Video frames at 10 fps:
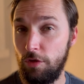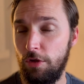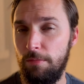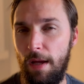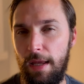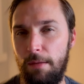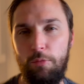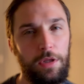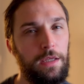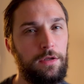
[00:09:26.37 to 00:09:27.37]
term, I am
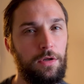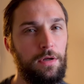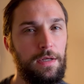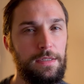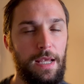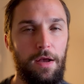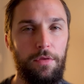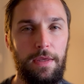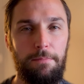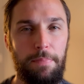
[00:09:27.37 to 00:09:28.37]
really curious how
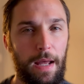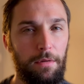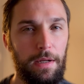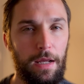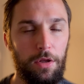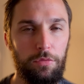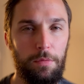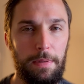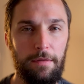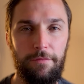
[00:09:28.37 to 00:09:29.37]
the battery health will
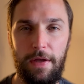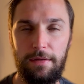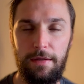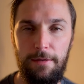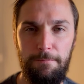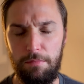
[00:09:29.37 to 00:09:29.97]
be affected.